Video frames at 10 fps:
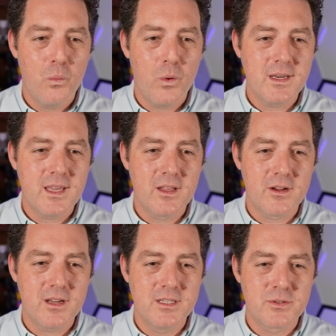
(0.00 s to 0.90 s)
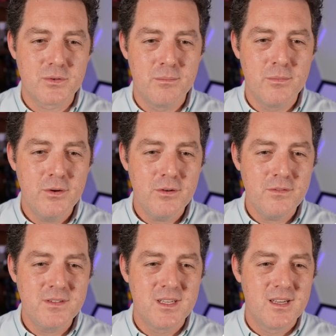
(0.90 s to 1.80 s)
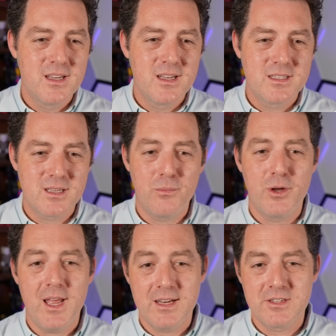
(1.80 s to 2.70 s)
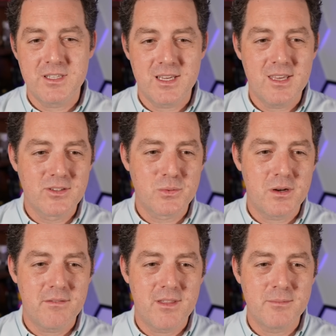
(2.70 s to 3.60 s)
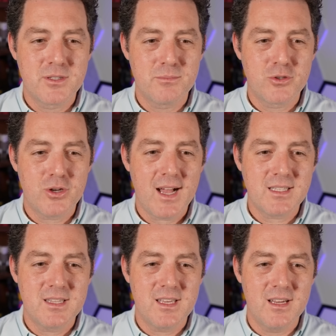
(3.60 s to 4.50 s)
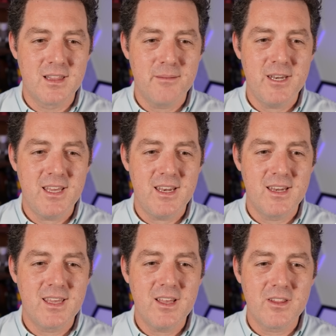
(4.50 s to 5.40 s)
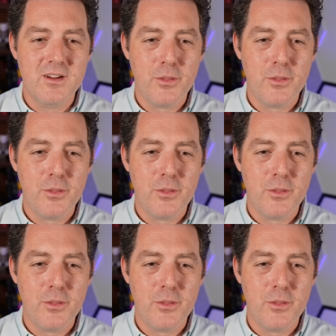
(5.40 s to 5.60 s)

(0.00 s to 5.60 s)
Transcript: One killer is removed someone enters and kills one of them, subtract the eliminated killer.